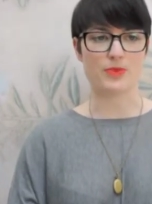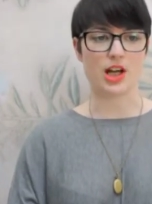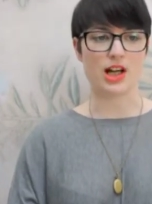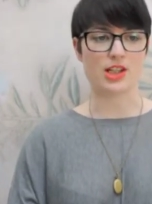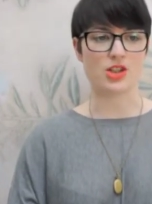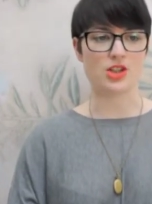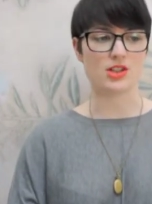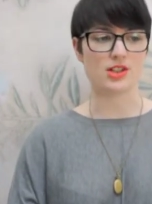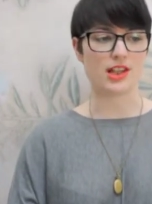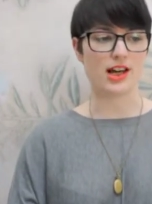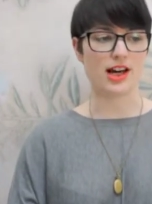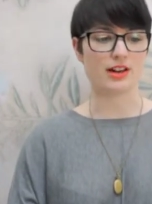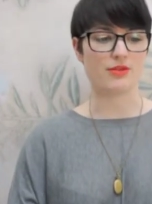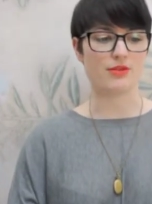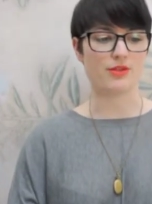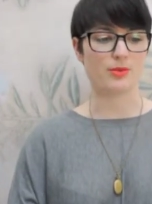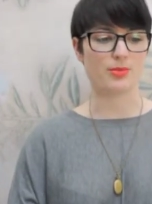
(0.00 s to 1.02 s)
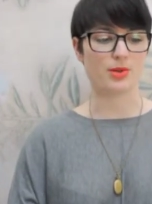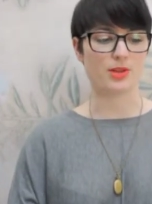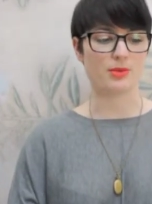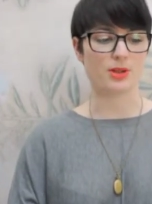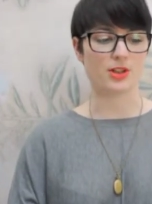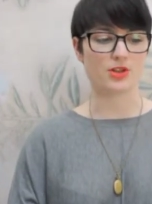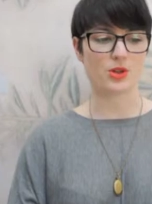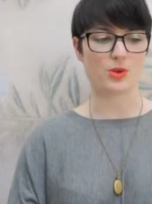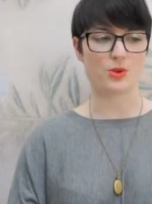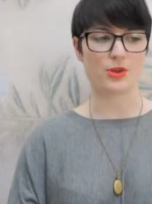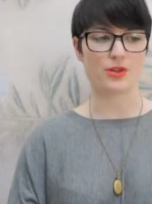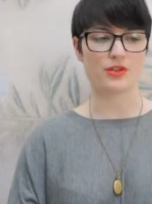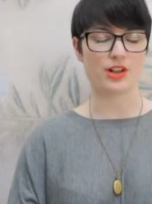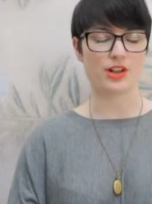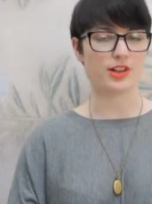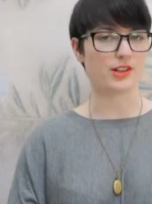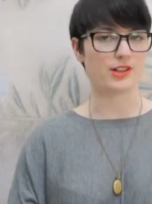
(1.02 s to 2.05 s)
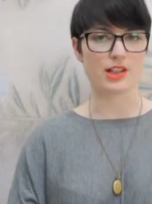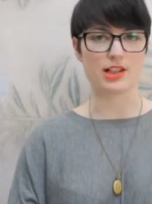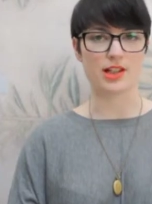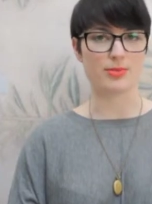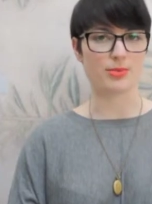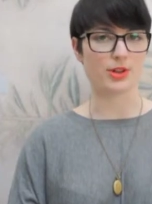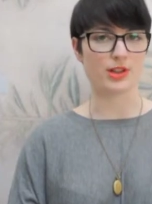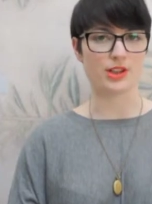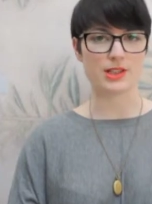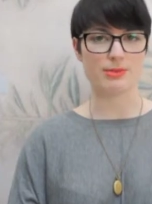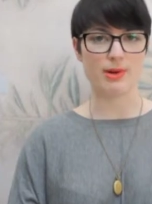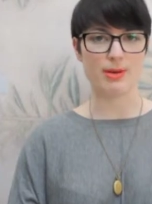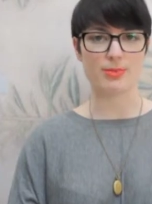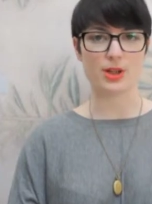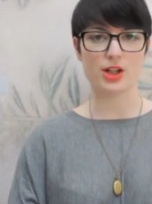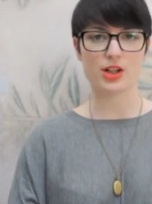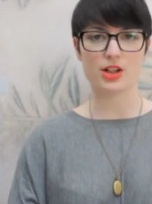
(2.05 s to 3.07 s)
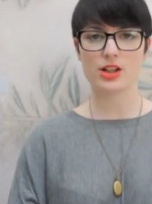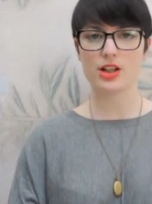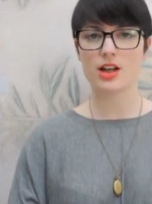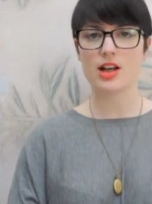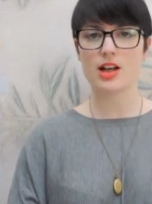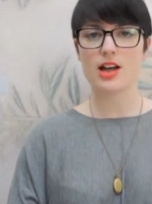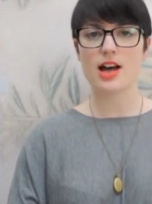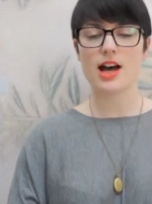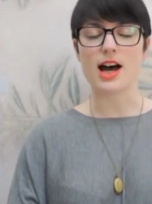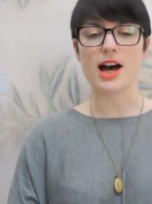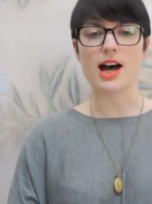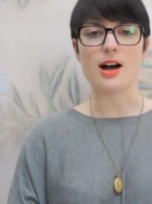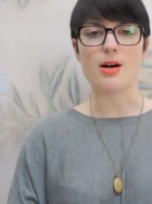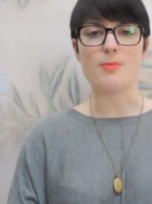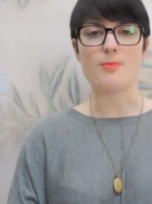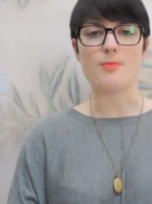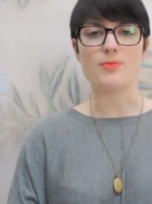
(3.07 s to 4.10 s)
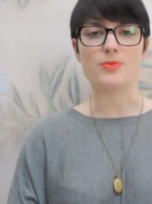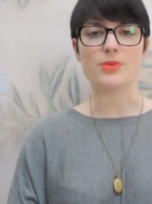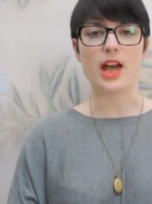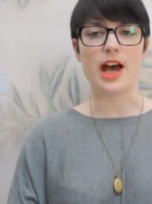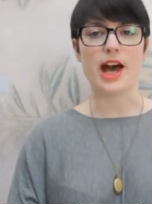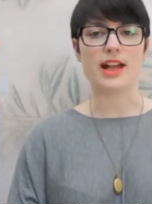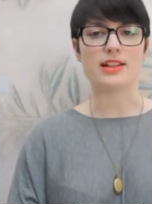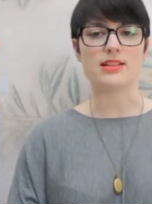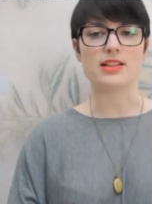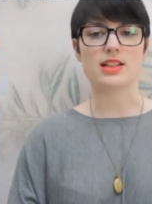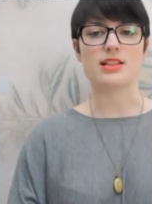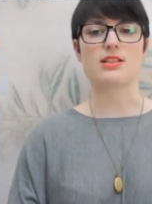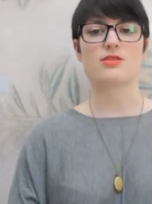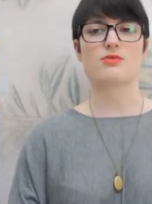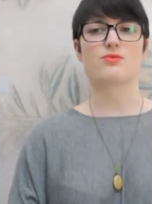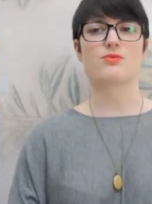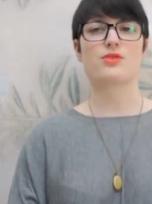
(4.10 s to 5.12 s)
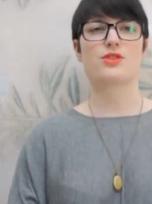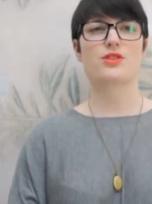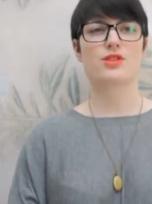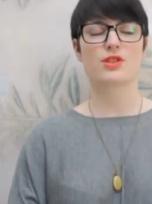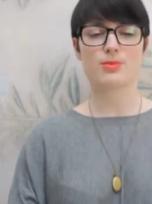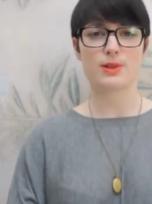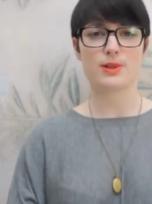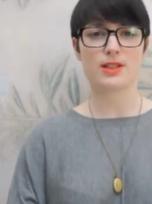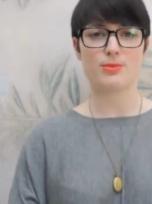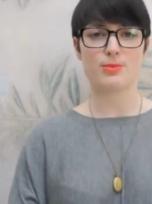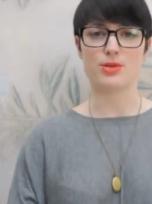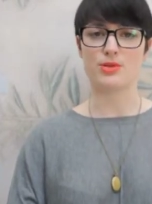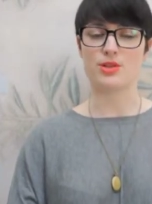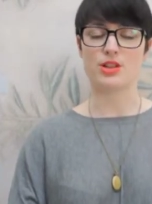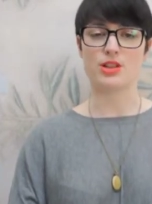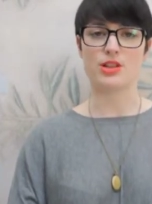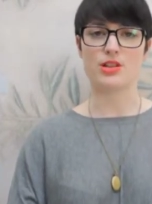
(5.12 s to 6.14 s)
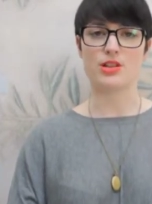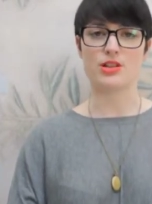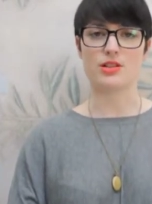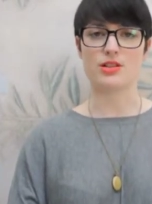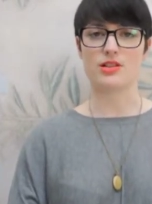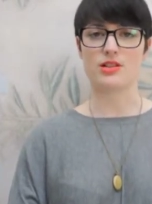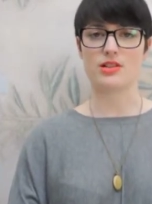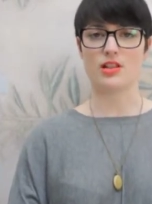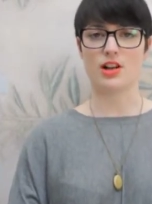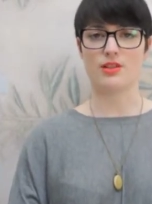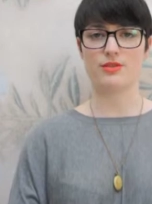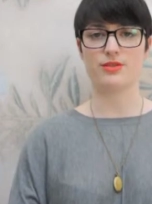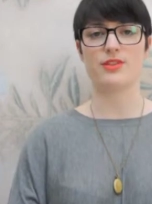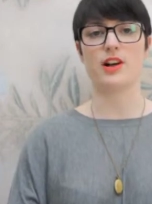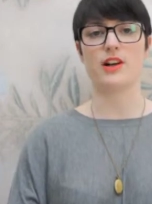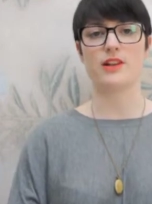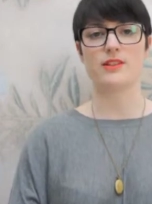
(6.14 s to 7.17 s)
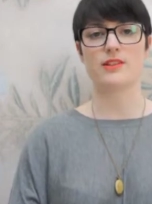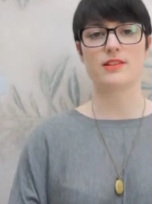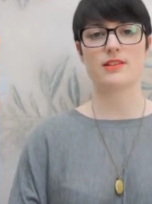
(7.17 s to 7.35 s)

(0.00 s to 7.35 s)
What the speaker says: I use that for pretty much all the photos that I've put onto my blog, and it's super simple to use, no fuss.